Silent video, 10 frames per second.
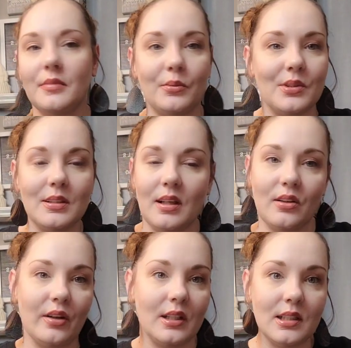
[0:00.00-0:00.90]
it wasn't
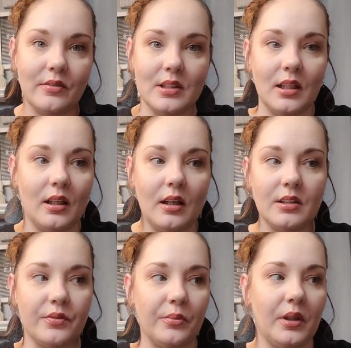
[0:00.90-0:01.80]
that crazy of a day,
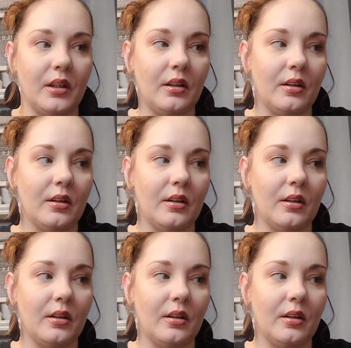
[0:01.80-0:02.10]
guys, for me.